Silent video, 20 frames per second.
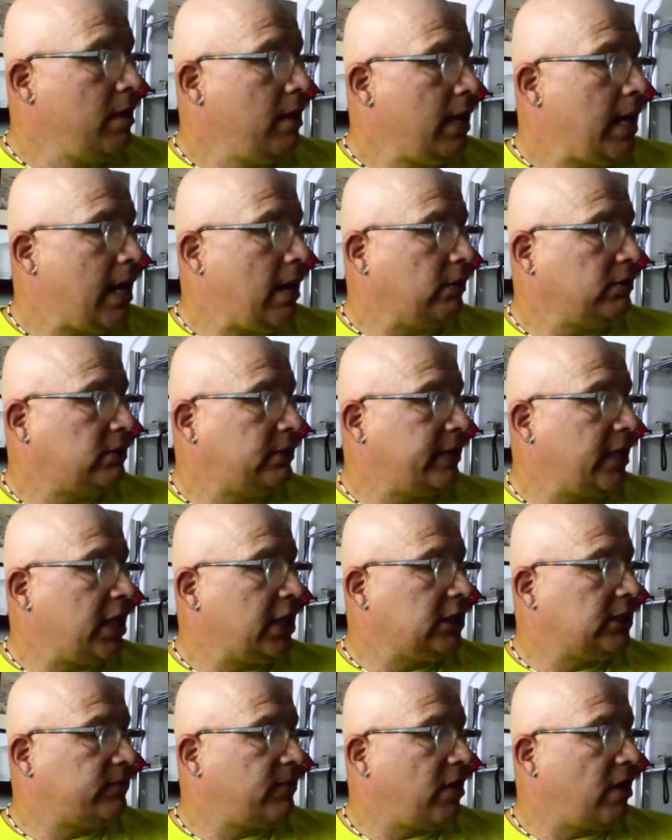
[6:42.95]
How
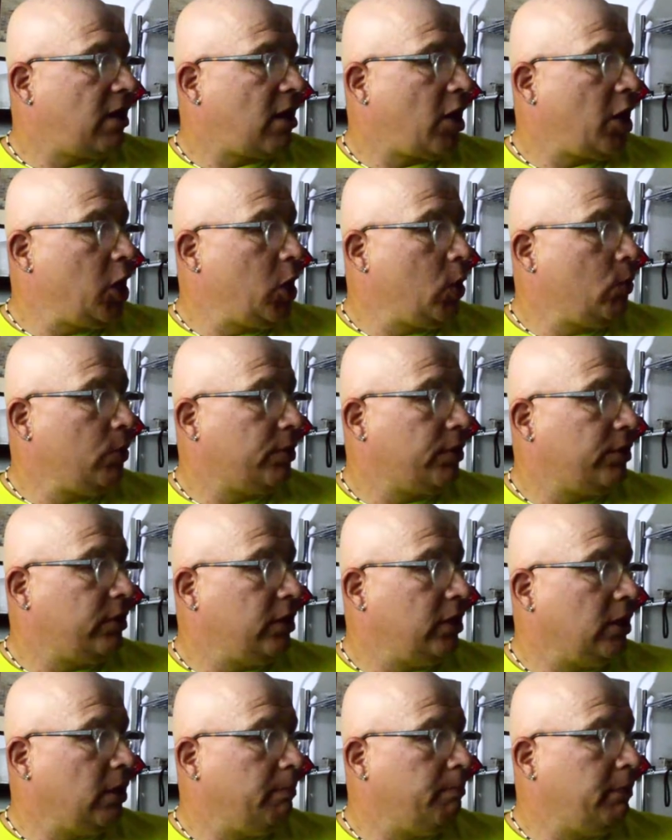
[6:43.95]
satisfied are you with
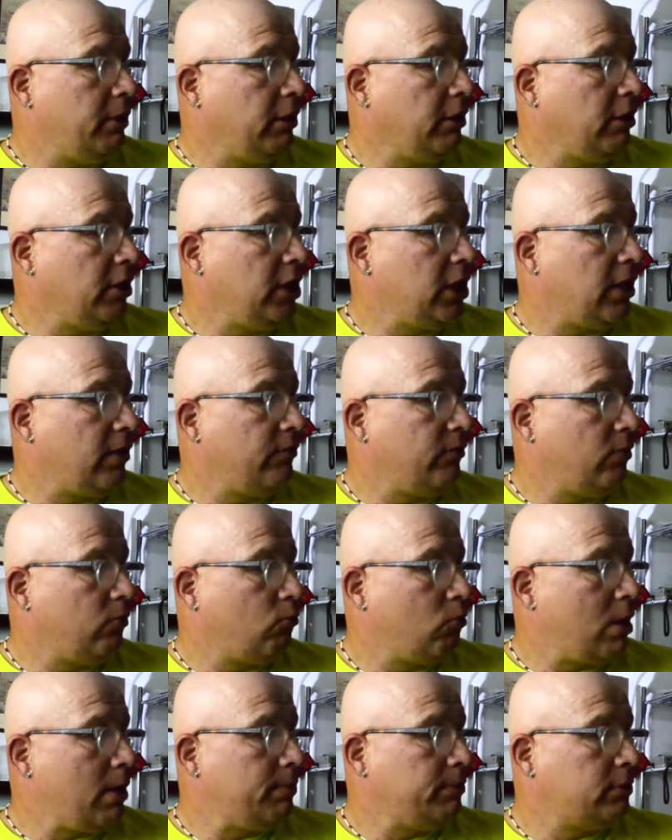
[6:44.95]
the ability of the
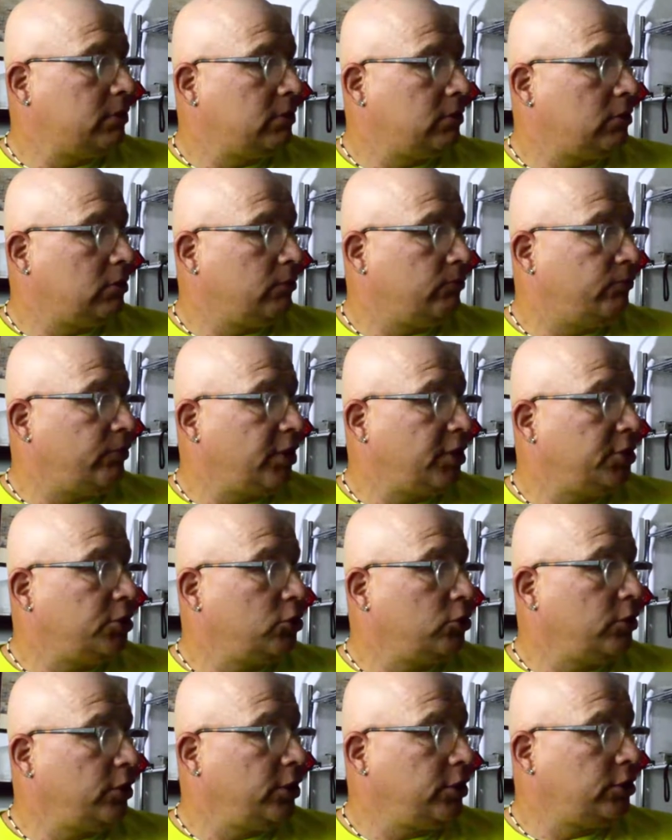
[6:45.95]
reps to fix
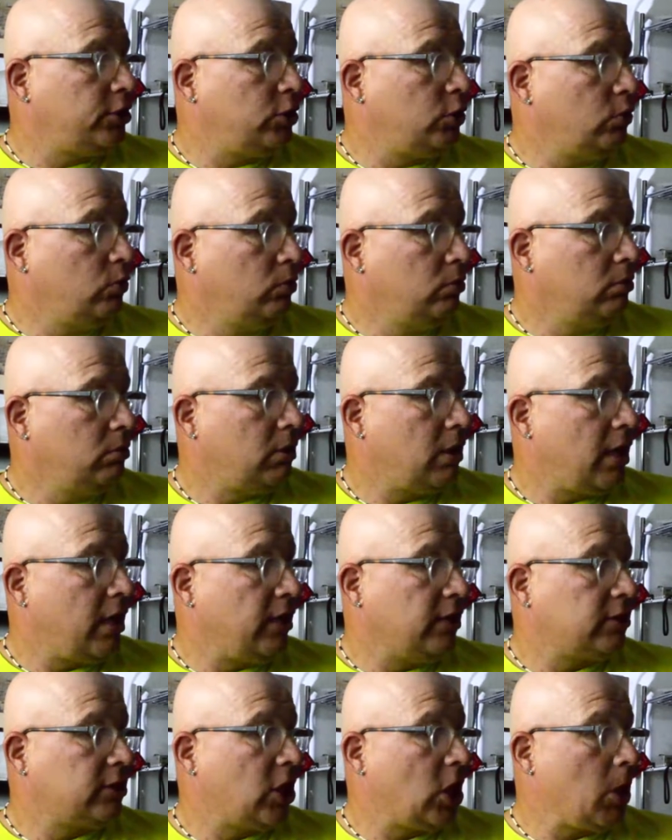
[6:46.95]
your issue on
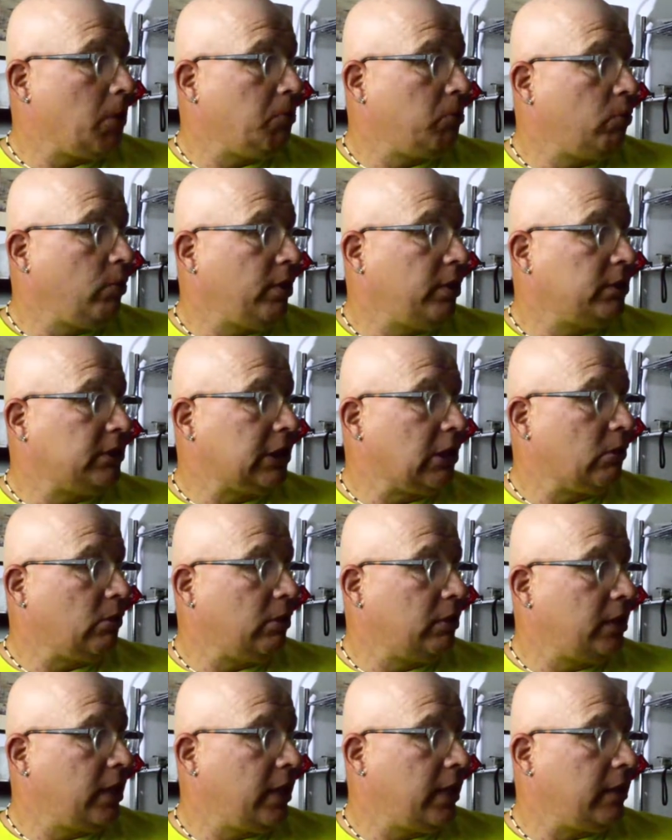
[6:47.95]
a scale between 0
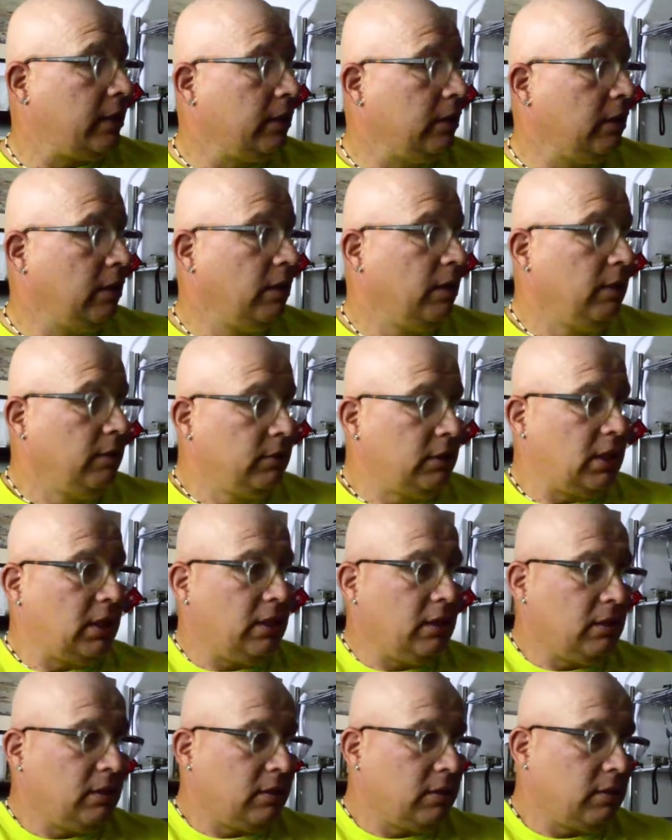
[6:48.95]
to
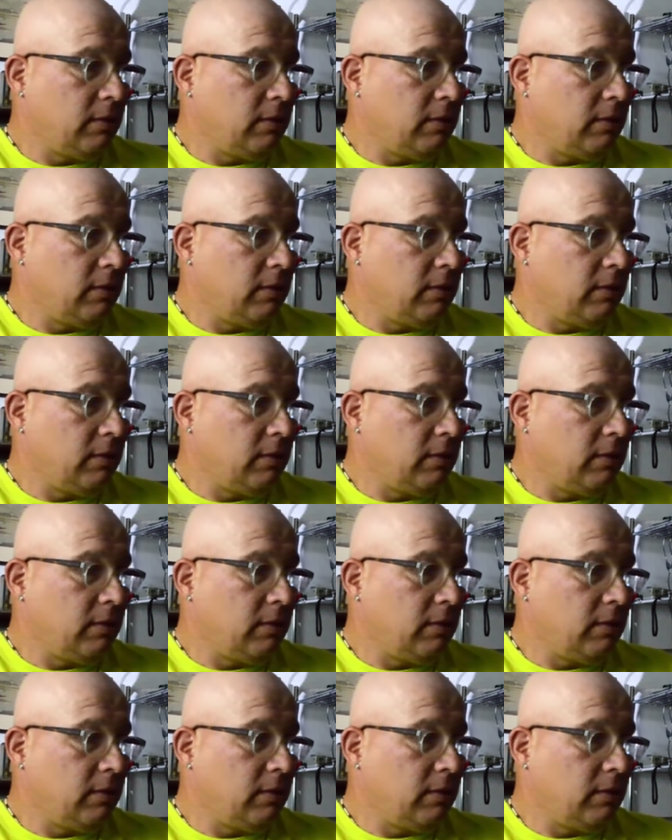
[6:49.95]
10?